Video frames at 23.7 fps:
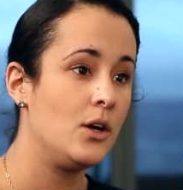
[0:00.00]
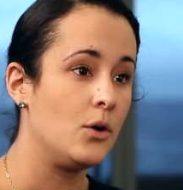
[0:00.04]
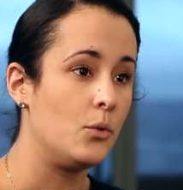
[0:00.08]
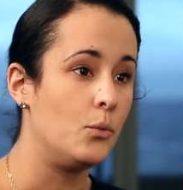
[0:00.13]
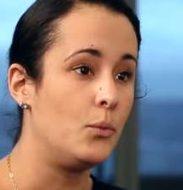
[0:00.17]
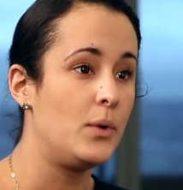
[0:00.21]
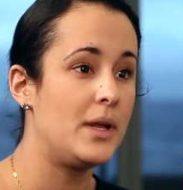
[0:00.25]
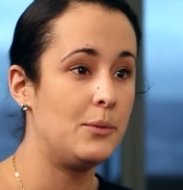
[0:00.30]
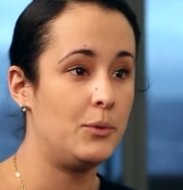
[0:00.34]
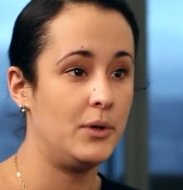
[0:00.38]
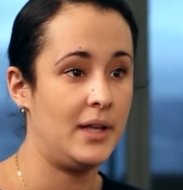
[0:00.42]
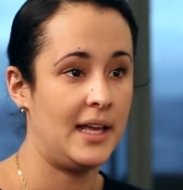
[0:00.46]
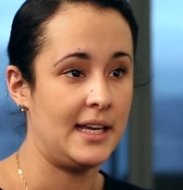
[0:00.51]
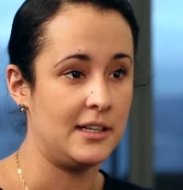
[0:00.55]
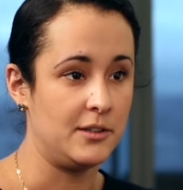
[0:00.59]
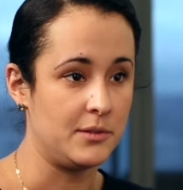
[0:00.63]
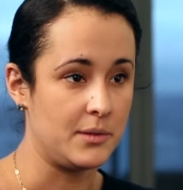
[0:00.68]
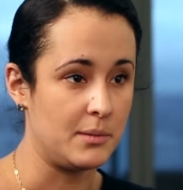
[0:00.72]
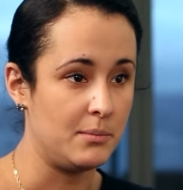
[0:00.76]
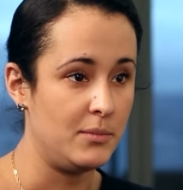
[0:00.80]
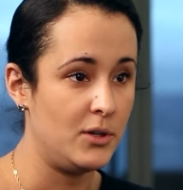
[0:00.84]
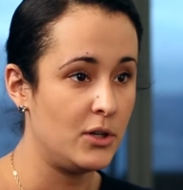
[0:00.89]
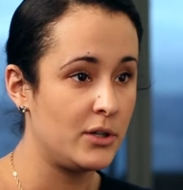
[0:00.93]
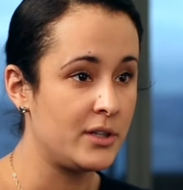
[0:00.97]
We will help
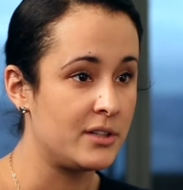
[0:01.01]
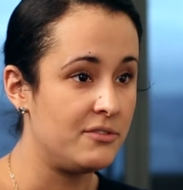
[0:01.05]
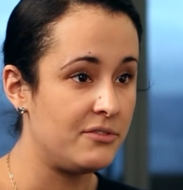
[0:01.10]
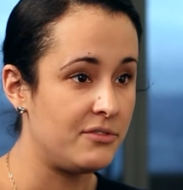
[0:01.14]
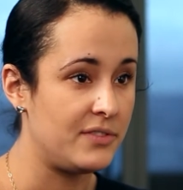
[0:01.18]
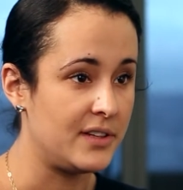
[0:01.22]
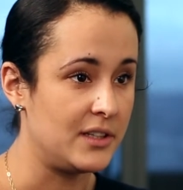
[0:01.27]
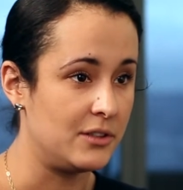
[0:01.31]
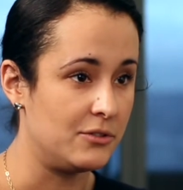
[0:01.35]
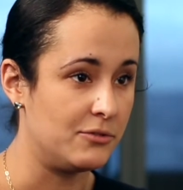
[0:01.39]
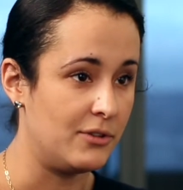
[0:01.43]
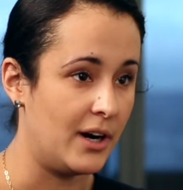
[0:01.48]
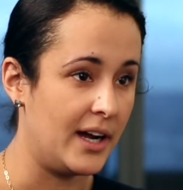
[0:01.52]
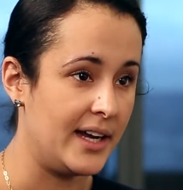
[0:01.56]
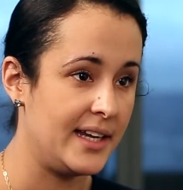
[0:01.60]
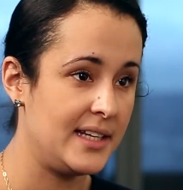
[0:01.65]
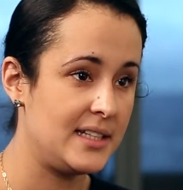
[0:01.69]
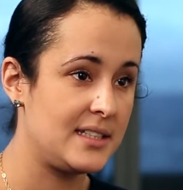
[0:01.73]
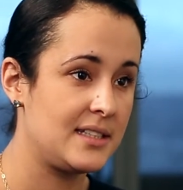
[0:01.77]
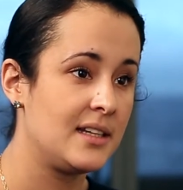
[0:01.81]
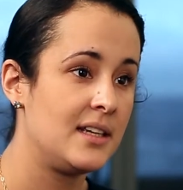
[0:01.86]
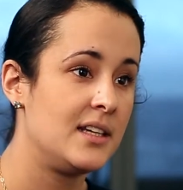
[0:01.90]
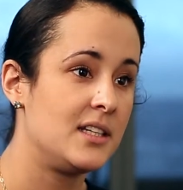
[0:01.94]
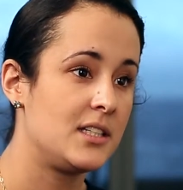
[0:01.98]
them look and feel
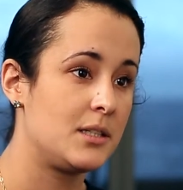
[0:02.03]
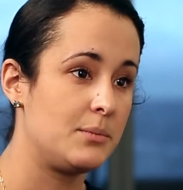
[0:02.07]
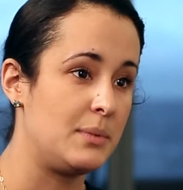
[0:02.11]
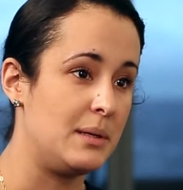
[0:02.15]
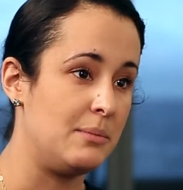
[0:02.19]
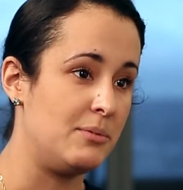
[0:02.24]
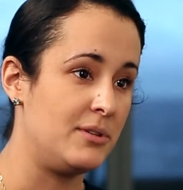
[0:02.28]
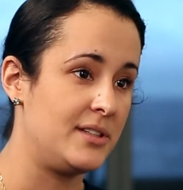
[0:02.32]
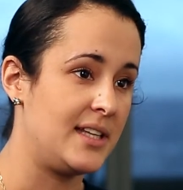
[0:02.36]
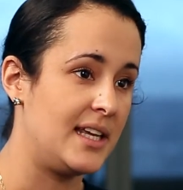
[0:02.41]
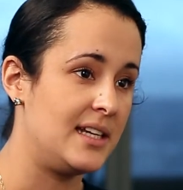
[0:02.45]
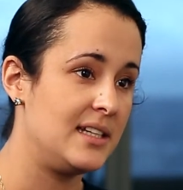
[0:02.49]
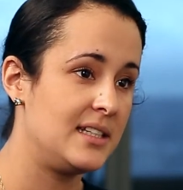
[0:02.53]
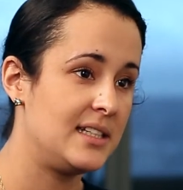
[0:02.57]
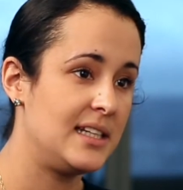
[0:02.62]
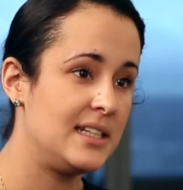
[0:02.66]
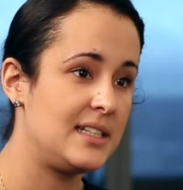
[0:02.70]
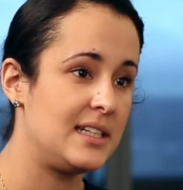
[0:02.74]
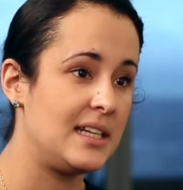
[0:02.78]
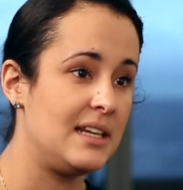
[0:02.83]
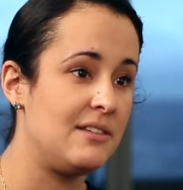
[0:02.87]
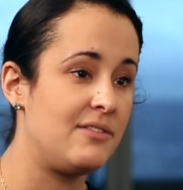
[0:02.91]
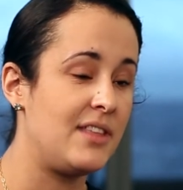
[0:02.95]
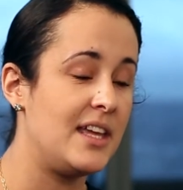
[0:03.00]
right to be
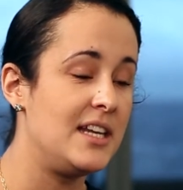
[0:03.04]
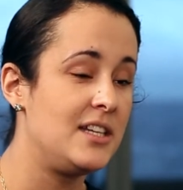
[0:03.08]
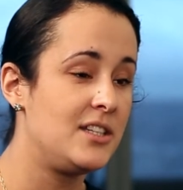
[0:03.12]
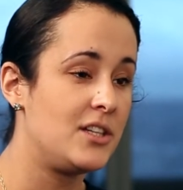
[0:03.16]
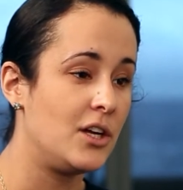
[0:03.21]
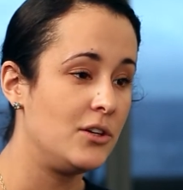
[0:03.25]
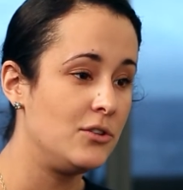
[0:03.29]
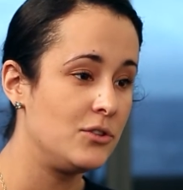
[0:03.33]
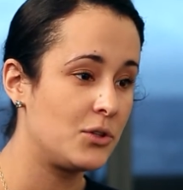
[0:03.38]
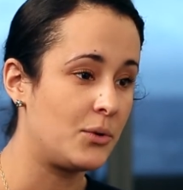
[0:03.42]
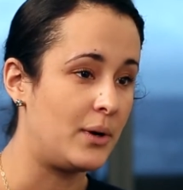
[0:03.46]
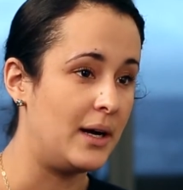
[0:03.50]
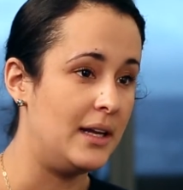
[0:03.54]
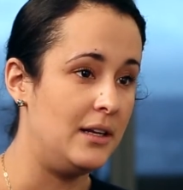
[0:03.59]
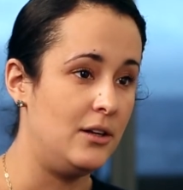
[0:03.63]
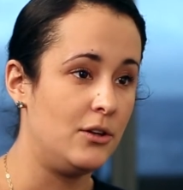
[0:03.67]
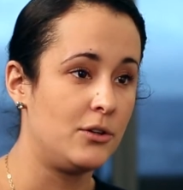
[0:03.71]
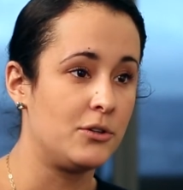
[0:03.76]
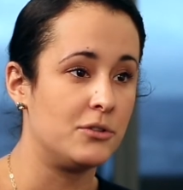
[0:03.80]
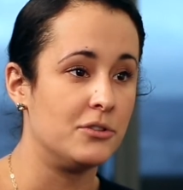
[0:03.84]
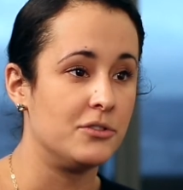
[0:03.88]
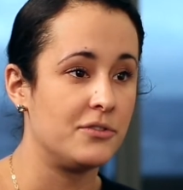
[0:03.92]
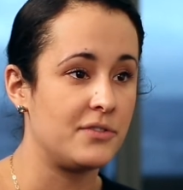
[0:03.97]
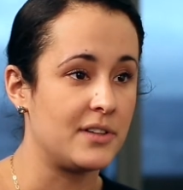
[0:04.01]
presented. If they don't quite
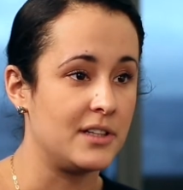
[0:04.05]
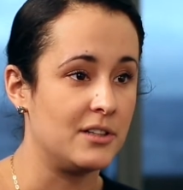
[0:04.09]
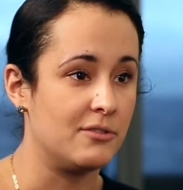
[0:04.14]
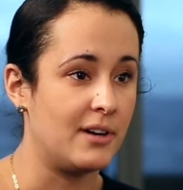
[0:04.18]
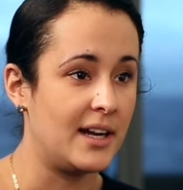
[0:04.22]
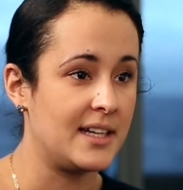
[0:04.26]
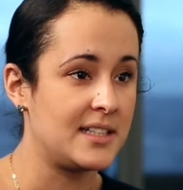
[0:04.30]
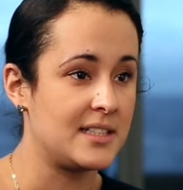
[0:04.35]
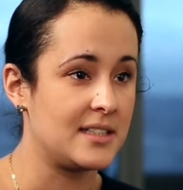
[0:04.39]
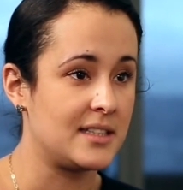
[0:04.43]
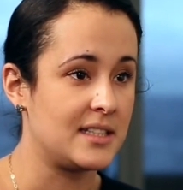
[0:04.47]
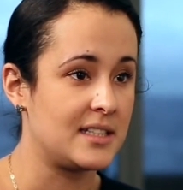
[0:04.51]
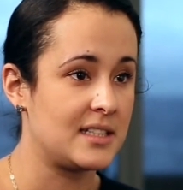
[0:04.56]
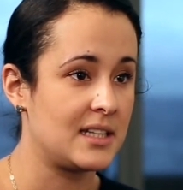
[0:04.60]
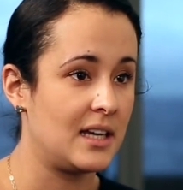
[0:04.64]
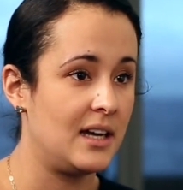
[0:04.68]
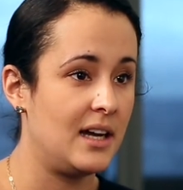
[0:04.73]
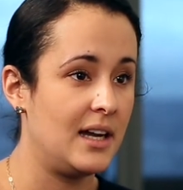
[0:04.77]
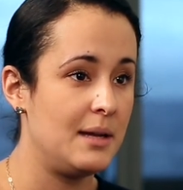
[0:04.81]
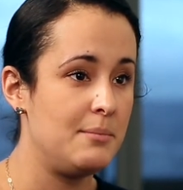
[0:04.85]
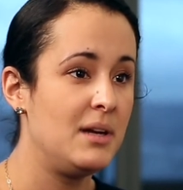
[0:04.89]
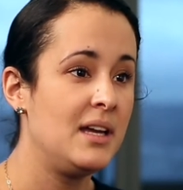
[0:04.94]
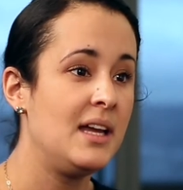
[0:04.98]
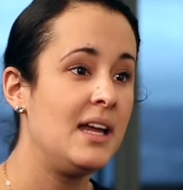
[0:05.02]
look or feel right at the
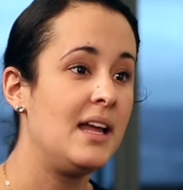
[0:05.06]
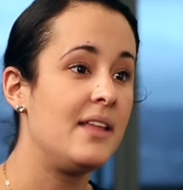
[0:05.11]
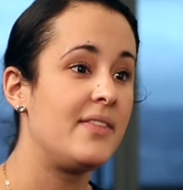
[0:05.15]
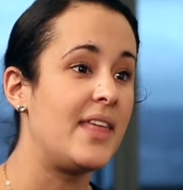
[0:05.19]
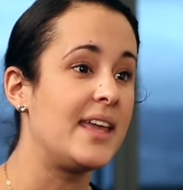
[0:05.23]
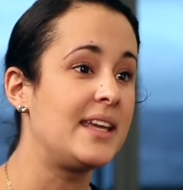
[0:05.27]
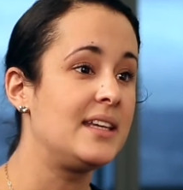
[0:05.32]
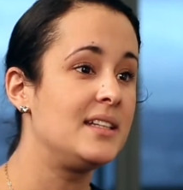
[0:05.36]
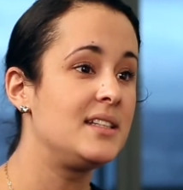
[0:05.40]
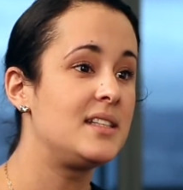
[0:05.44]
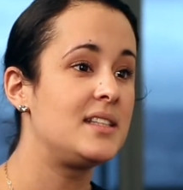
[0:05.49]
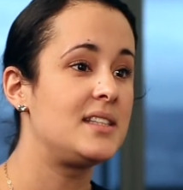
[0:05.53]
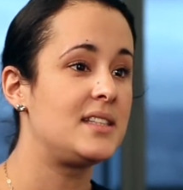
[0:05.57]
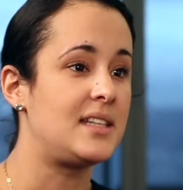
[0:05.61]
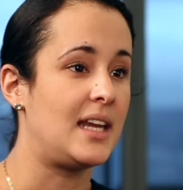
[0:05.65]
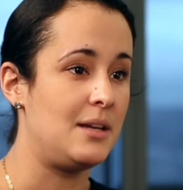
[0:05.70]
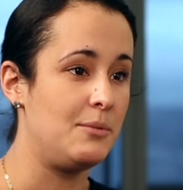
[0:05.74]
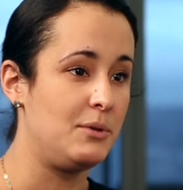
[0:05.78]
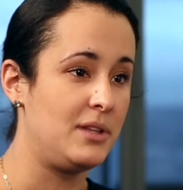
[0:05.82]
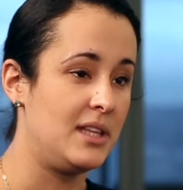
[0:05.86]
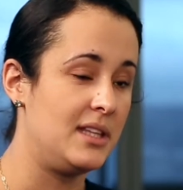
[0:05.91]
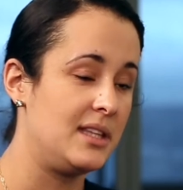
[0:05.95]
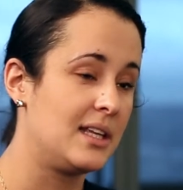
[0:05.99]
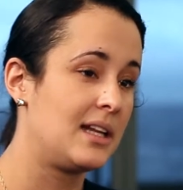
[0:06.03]
time, they can stay
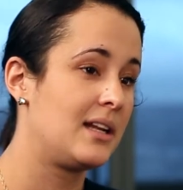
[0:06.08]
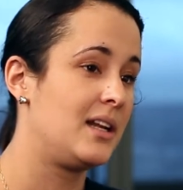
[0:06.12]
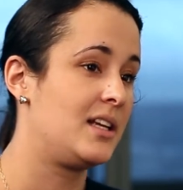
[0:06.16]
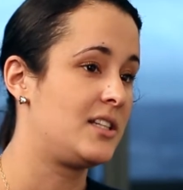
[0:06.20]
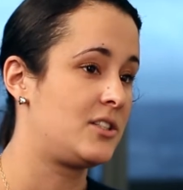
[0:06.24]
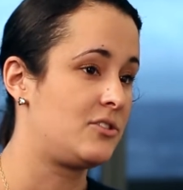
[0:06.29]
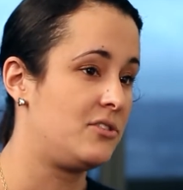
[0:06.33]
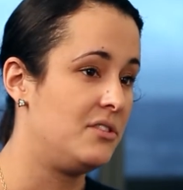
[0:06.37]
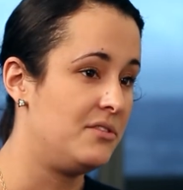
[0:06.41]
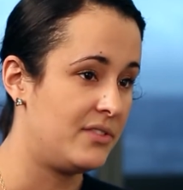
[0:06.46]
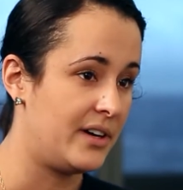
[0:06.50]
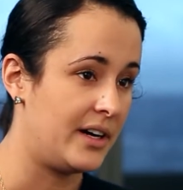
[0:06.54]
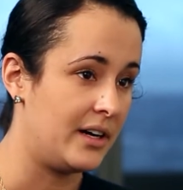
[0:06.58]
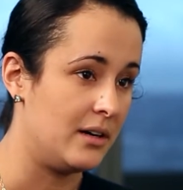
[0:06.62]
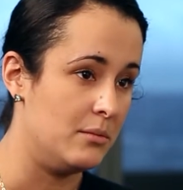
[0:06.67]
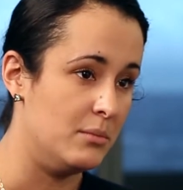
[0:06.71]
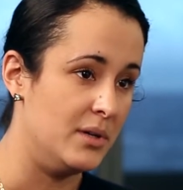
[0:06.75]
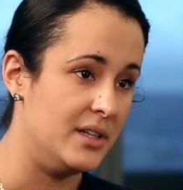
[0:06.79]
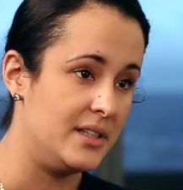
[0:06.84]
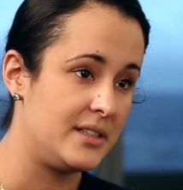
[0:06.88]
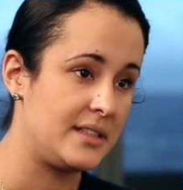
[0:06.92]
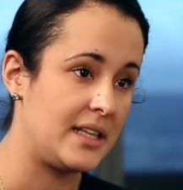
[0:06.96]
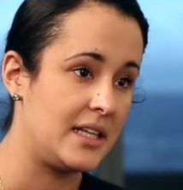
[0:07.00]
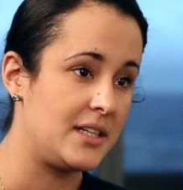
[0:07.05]
within the cluster
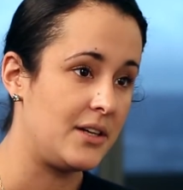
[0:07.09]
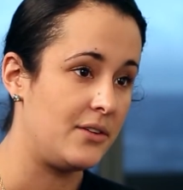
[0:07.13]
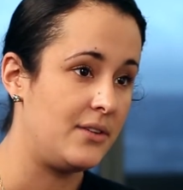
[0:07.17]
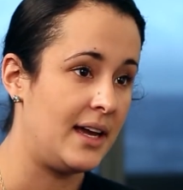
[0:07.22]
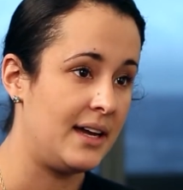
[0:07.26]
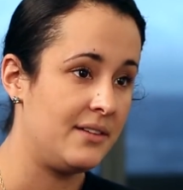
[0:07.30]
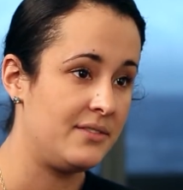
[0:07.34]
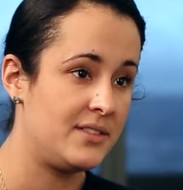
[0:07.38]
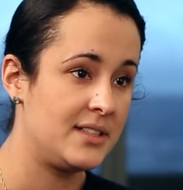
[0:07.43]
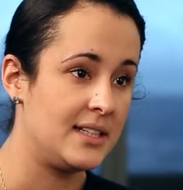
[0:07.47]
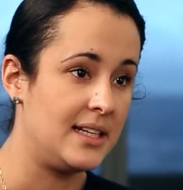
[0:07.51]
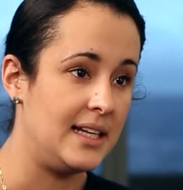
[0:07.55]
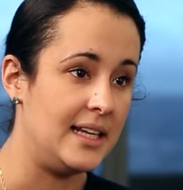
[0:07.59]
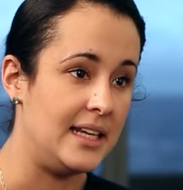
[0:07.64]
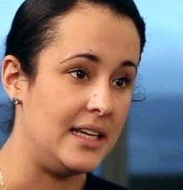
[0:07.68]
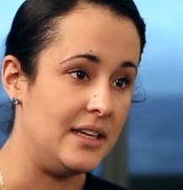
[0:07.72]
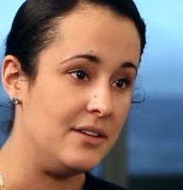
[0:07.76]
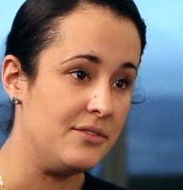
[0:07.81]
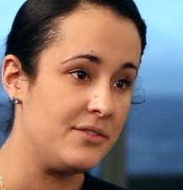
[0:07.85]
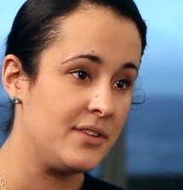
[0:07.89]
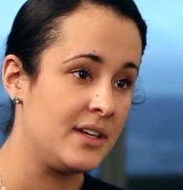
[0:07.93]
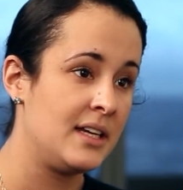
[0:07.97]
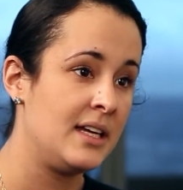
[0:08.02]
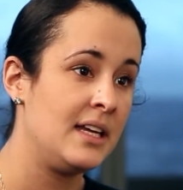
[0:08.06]
environment. They don't have to
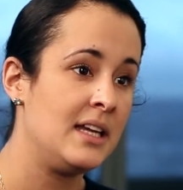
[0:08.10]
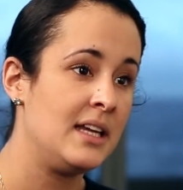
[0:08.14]
leave.